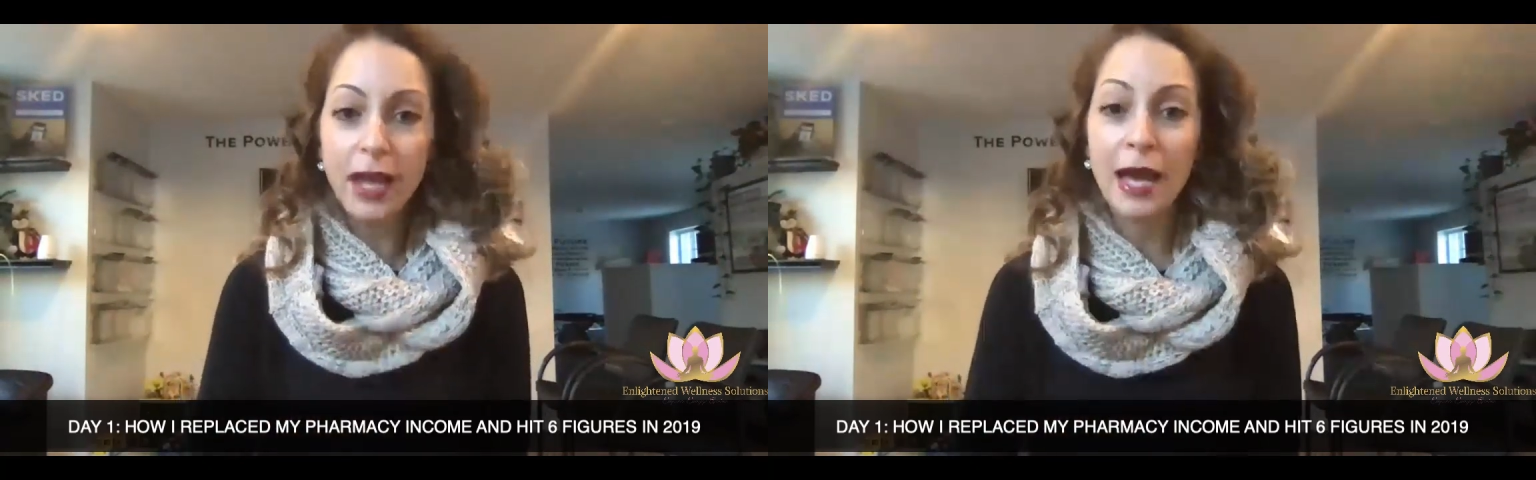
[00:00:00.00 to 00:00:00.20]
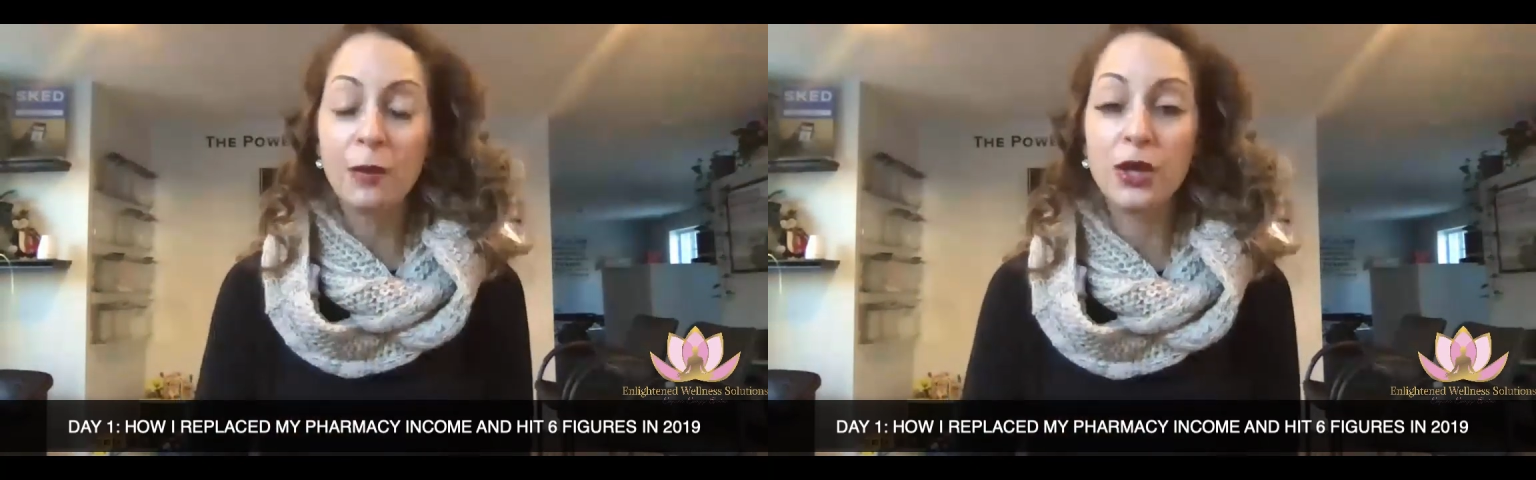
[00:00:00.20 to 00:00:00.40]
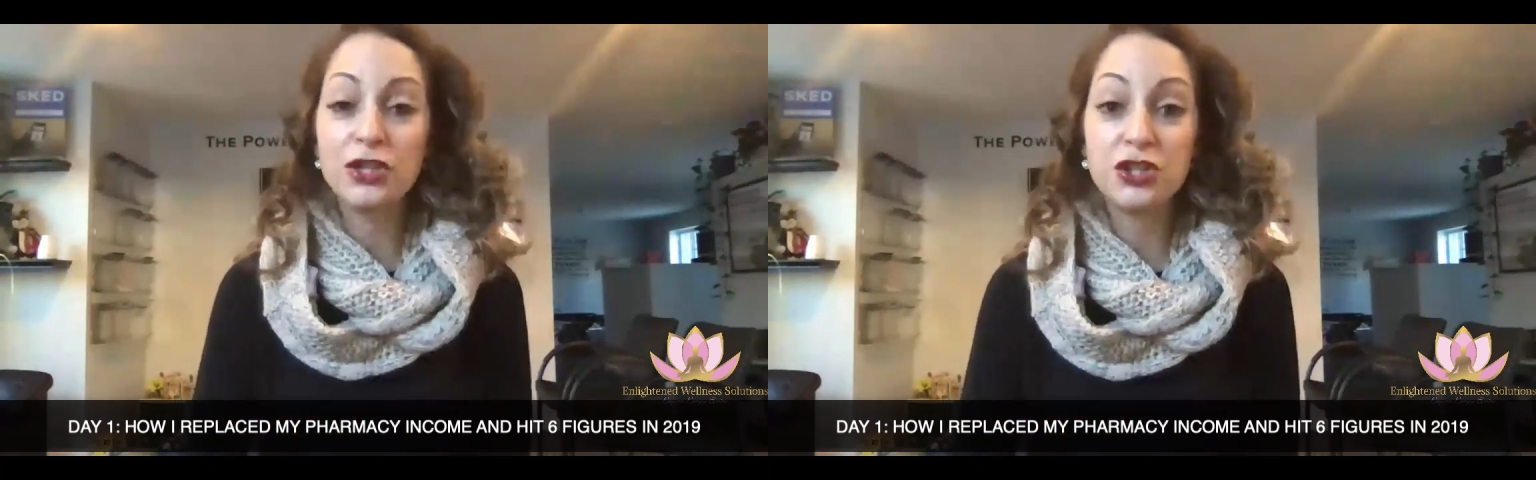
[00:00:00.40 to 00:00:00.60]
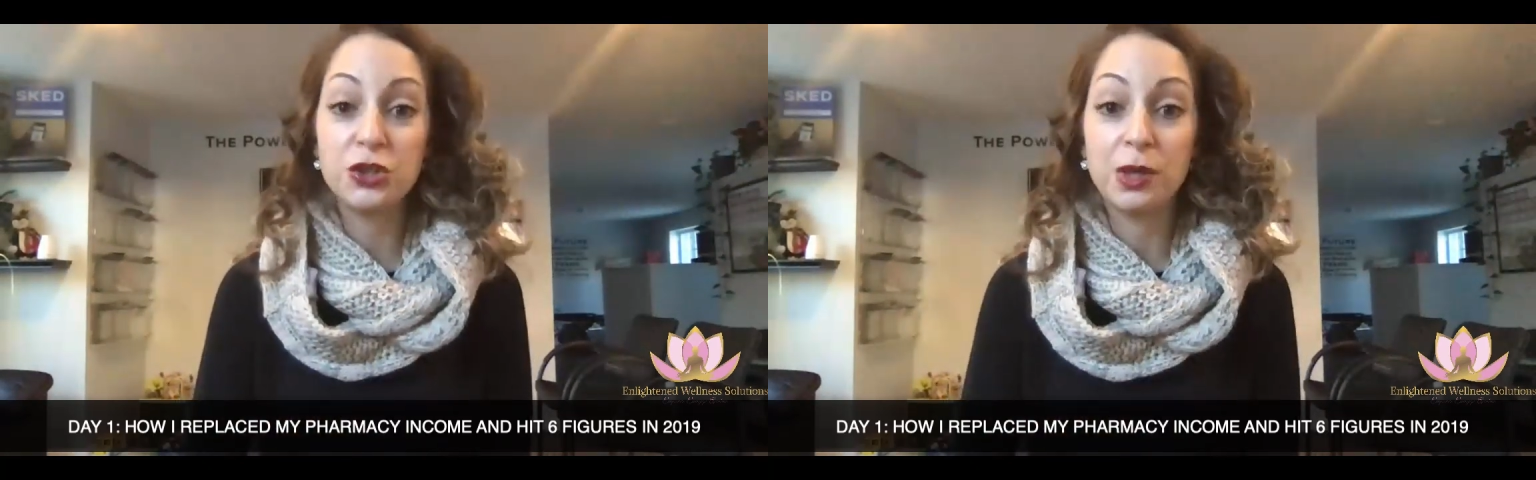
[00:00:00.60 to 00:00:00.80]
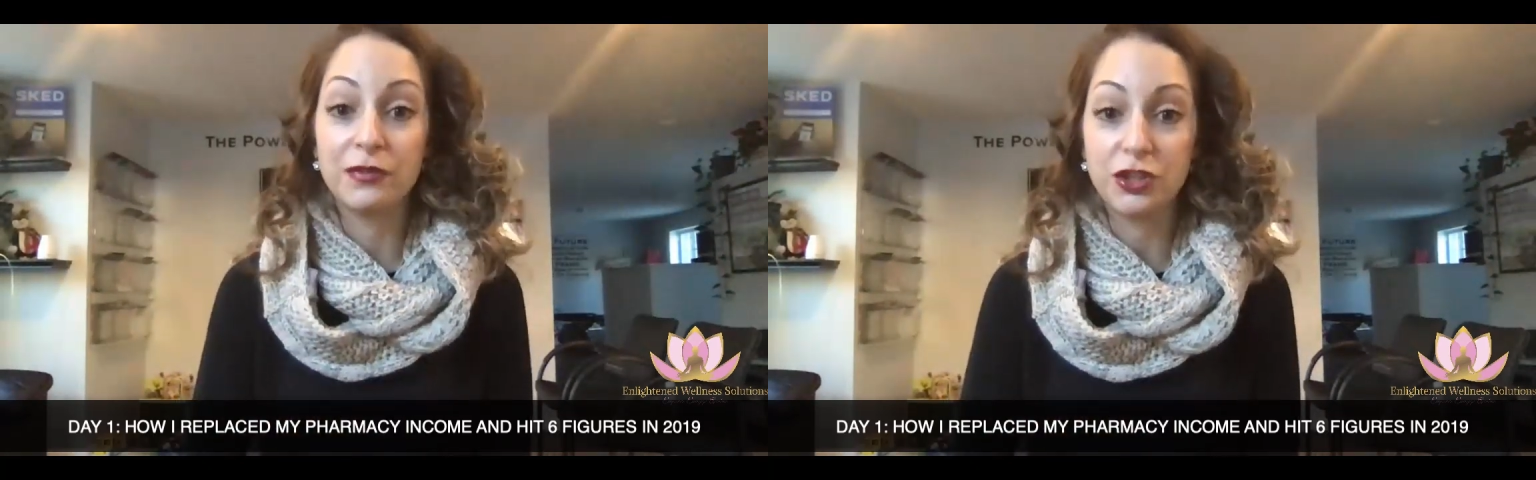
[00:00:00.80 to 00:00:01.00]
I went
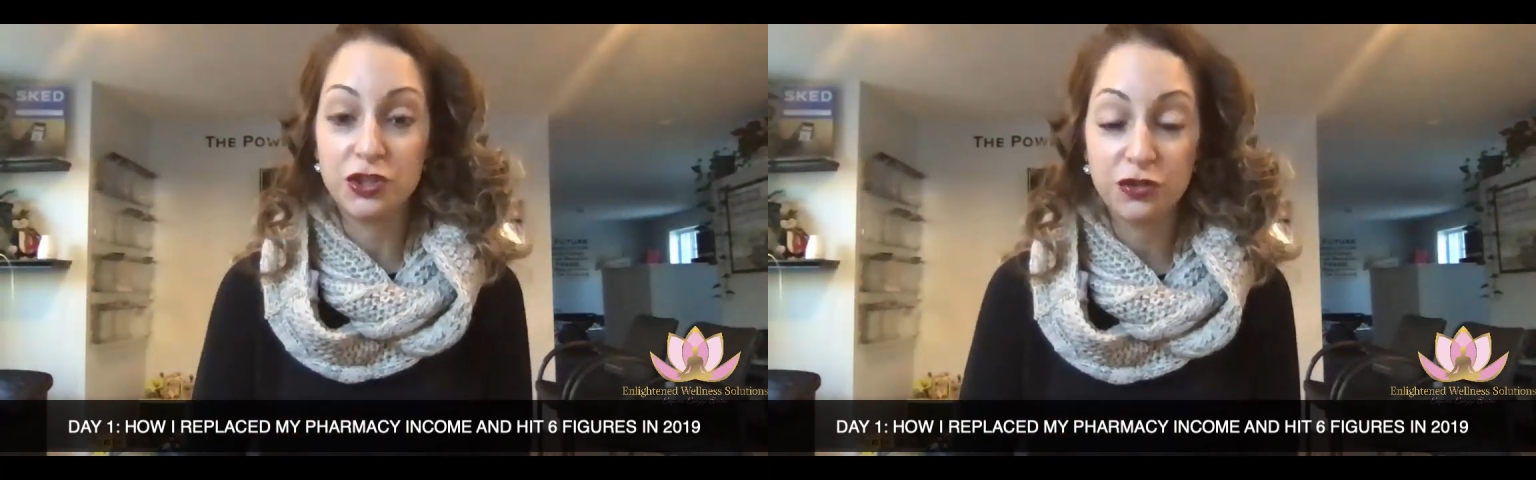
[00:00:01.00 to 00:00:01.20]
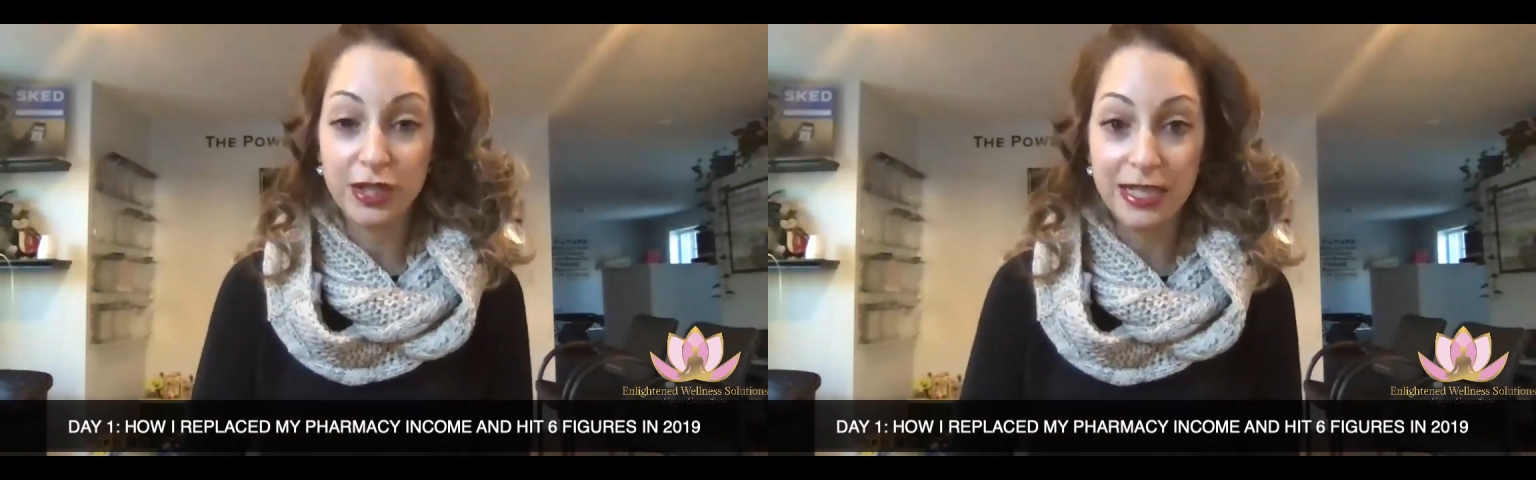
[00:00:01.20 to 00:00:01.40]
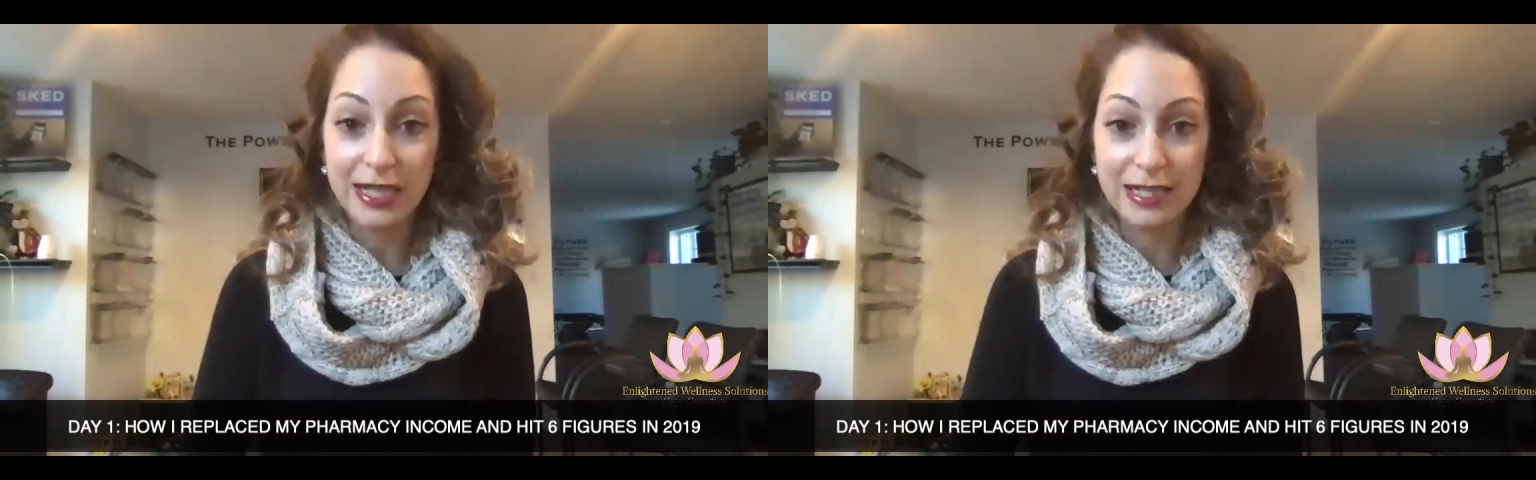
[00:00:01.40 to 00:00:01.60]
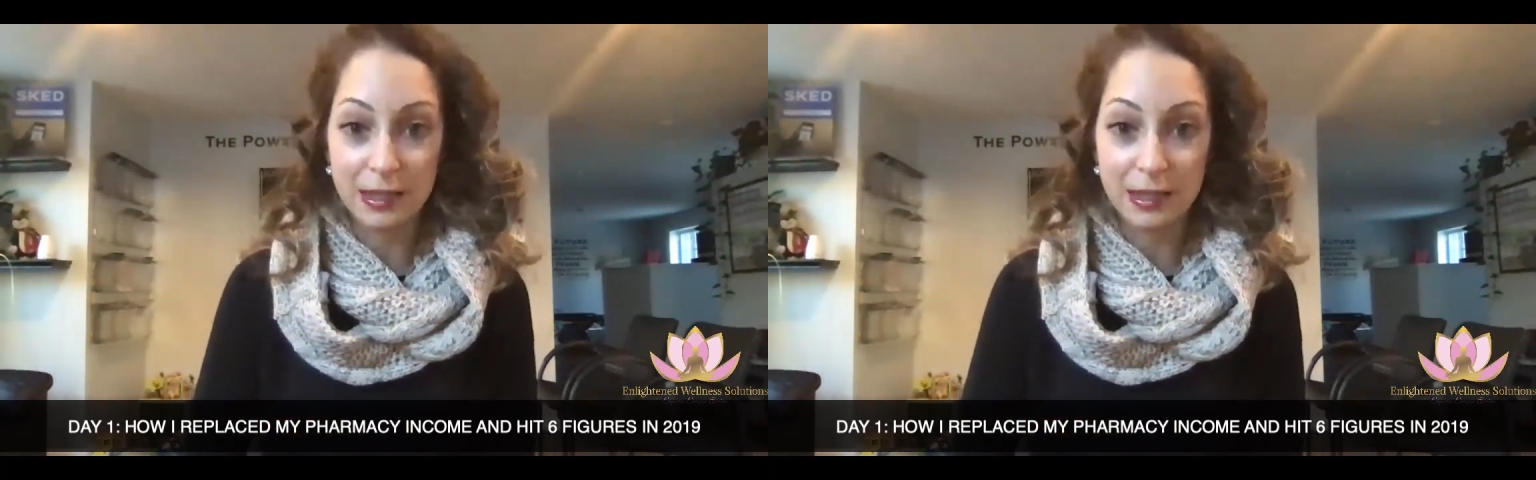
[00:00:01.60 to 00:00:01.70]
to a retreat in